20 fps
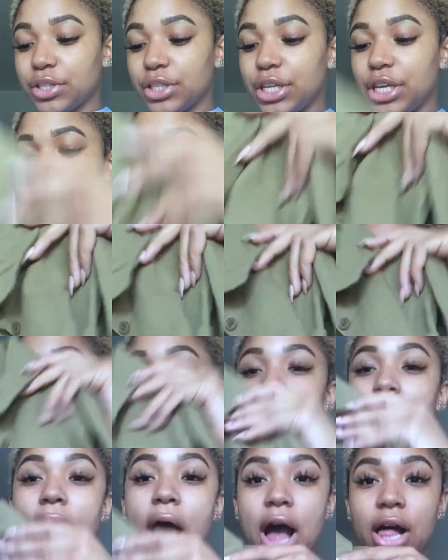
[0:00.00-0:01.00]
really
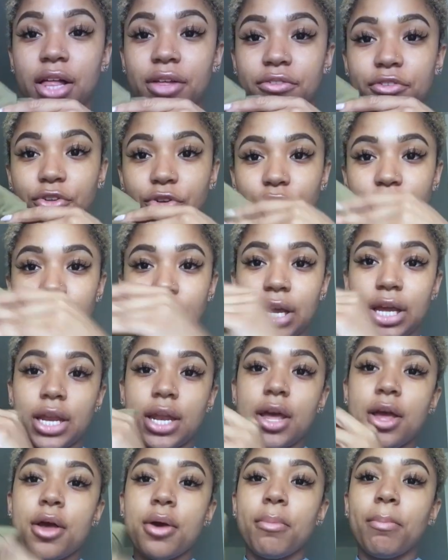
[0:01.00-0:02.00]
cute olive
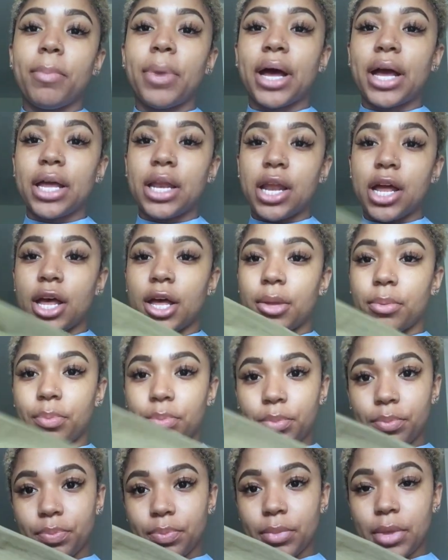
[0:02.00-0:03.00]
green button up.
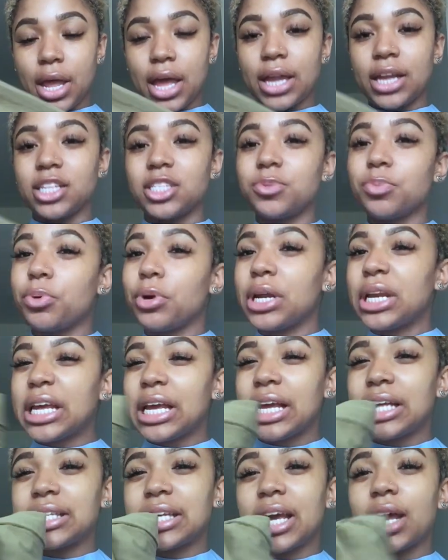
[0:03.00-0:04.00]
And it's
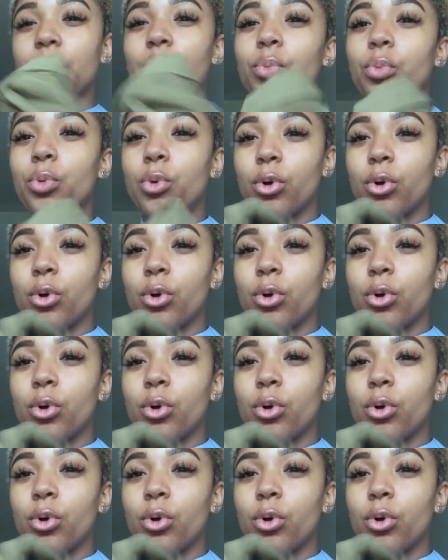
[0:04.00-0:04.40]
pretty, it's like a